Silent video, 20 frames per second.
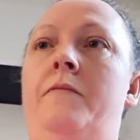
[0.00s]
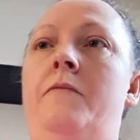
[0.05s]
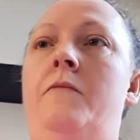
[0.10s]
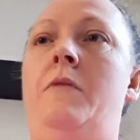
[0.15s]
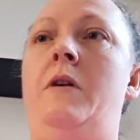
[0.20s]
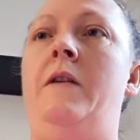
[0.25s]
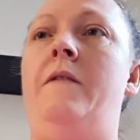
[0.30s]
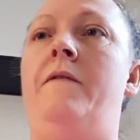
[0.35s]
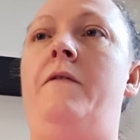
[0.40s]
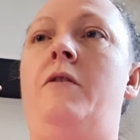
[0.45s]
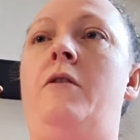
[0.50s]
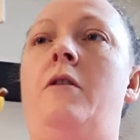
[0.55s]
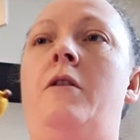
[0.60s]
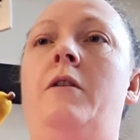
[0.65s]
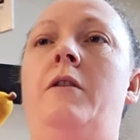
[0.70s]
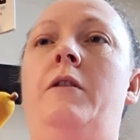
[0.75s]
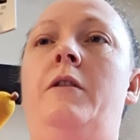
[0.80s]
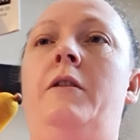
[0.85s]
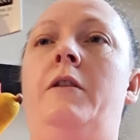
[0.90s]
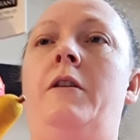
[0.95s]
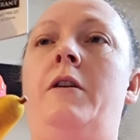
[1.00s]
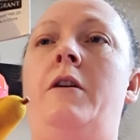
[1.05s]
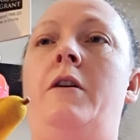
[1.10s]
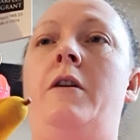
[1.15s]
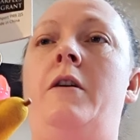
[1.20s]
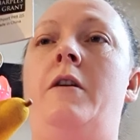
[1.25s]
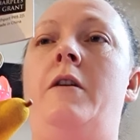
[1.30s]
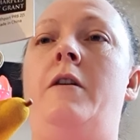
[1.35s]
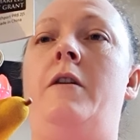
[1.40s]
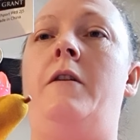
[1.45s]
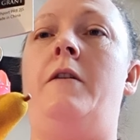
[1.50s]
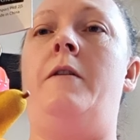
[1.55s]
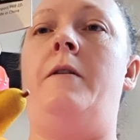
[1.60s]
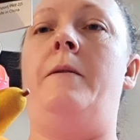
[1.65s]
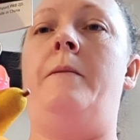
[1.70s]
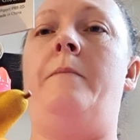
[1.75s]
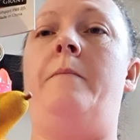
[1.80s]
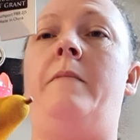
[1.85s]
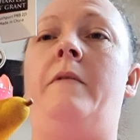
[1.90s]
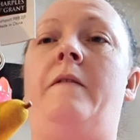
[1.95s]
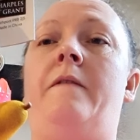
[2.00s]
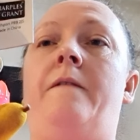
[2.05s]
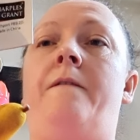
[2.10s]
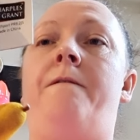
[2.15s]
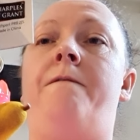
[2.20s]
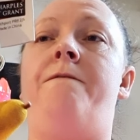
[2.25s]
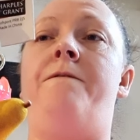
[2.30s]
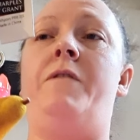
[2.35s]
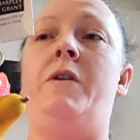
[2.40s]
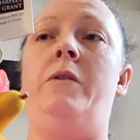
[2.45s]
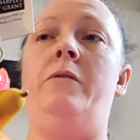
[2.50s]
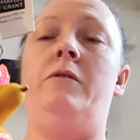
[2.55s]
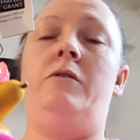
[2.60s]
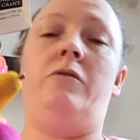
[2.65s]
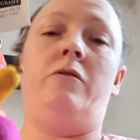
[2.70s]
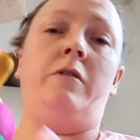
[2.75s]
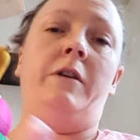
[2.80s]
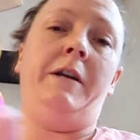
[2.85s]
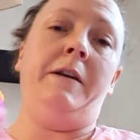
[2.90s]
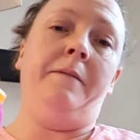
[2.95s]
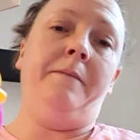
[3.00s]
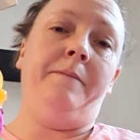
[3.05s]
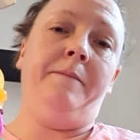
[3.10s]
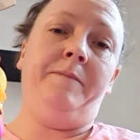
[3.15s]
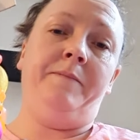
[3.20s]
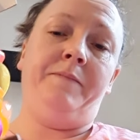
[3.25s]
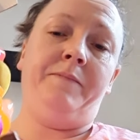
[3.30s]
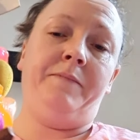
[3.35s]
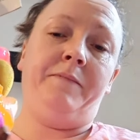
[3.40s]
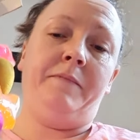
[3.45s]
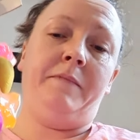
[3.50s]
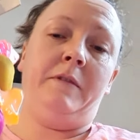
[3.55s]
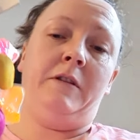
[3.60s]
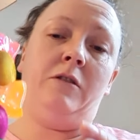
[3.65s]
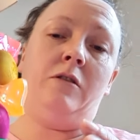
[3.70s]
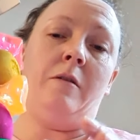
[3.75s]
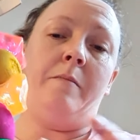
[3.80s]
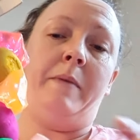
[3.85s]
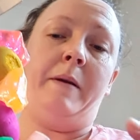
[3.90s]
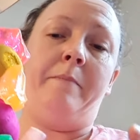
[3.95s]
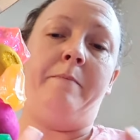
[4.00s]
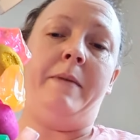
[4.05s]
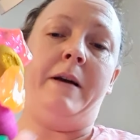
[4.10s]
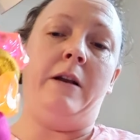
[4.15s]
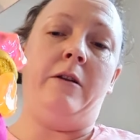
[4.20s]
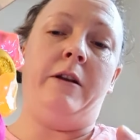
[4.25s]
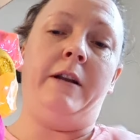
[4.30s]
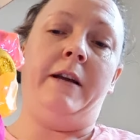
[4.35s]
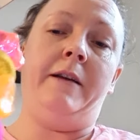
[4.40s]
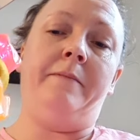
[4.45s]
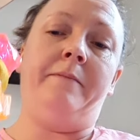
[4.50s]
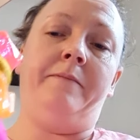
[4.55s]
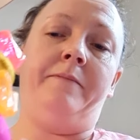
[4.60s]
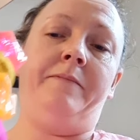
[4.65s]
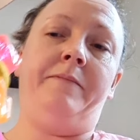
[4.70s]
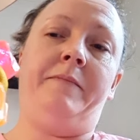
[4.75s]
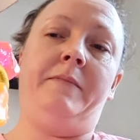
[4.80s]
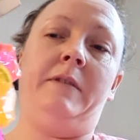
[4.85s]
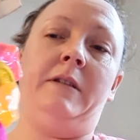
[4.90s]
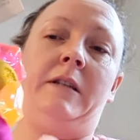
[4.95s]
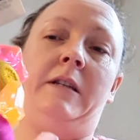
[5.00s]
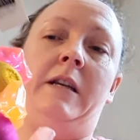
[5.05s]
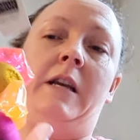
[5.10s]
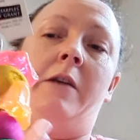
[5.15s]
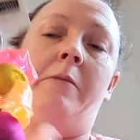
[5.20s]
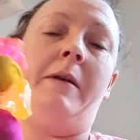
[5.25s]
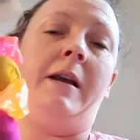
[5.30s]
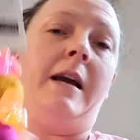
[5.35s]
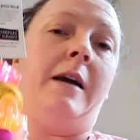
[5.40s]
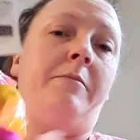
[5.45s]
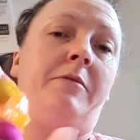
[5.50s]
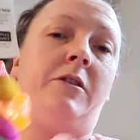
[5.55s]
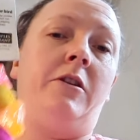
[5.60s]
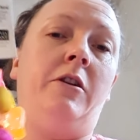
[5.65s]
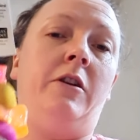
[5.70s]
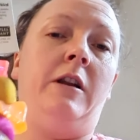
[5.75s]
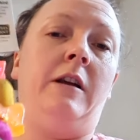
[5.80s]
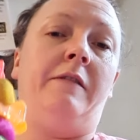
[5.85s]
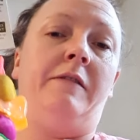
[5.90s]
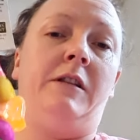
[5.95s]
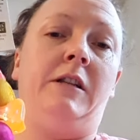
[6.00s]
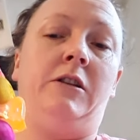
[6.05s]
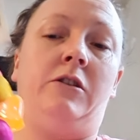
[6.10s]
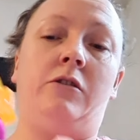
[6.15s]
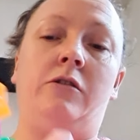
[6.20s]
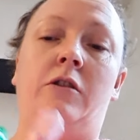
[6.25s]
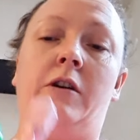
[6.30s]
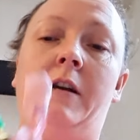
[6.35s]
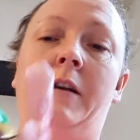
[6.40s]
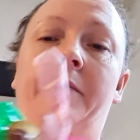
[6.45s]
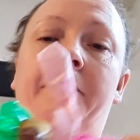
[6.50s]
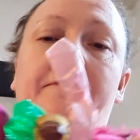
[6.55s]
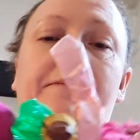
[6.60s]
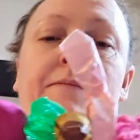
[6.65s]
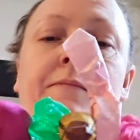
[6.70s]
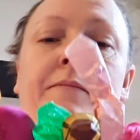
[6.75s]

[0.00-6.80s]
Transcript: We've got the fruit toy. It's got a big bell on it. Kiwi absolutely loves this toy.